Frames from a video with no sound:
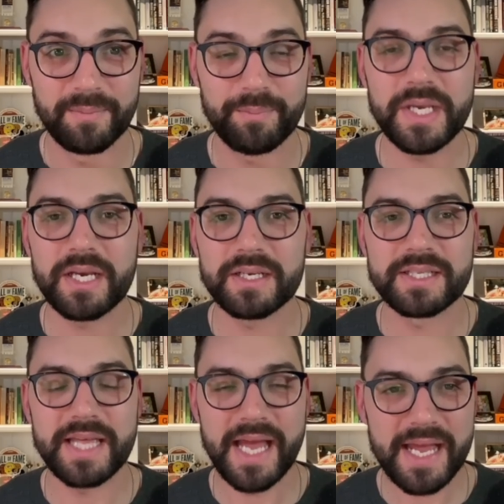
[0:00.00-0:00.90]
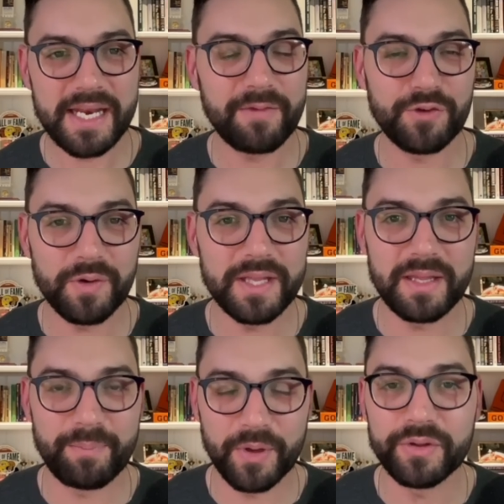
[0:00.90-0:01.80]
Because then if you're in
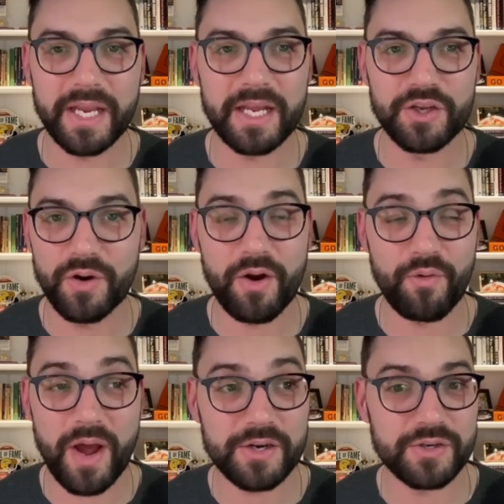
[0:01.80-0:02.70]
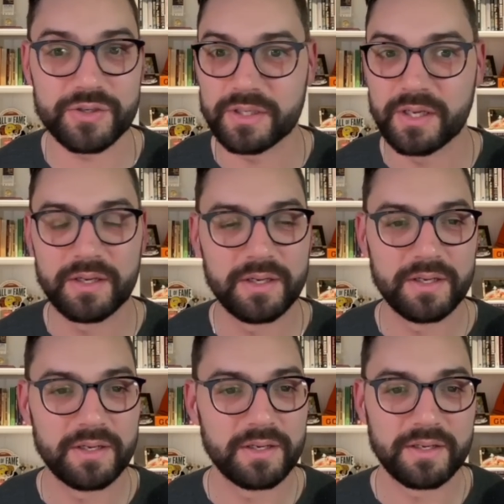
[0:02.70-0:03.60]
the building and you're Aaron Rodgers,
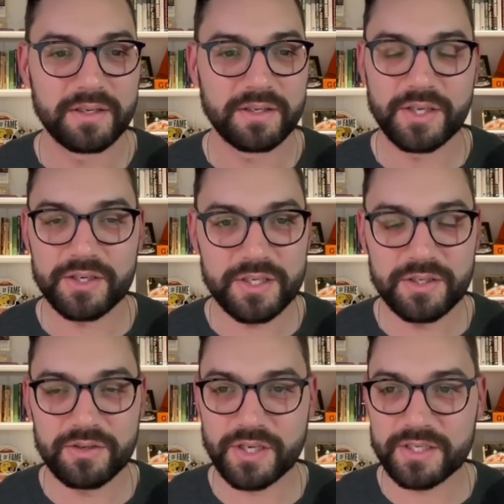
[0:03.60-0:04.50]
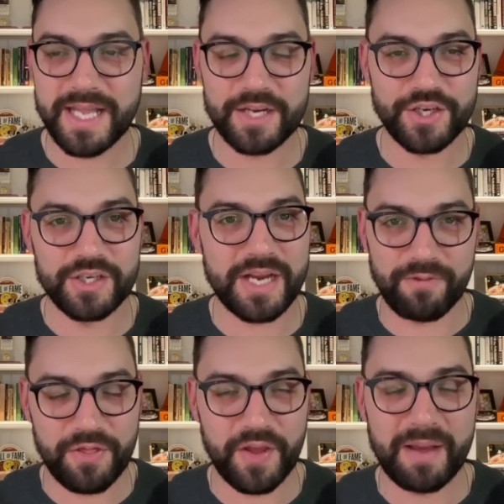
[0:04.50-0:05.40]
doesn't that change
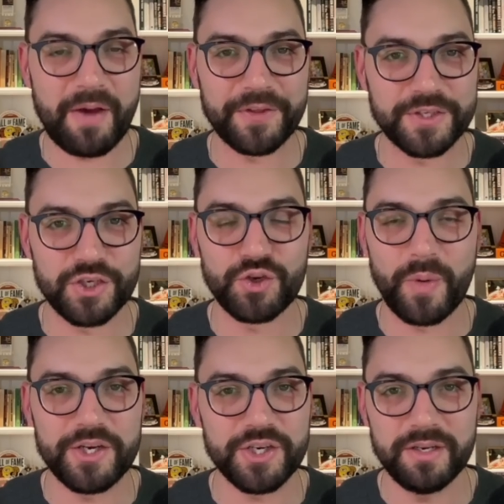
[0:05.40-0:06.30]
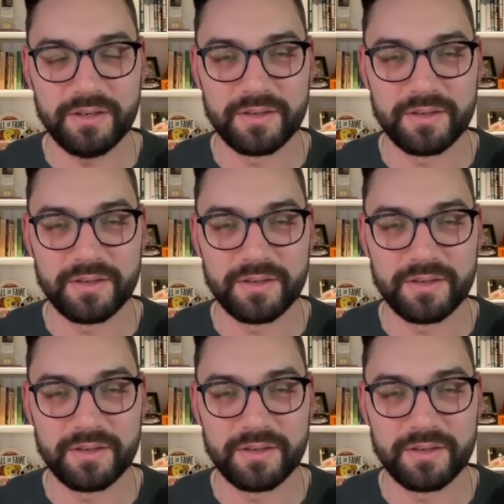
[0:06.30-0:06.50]
everything about the situation?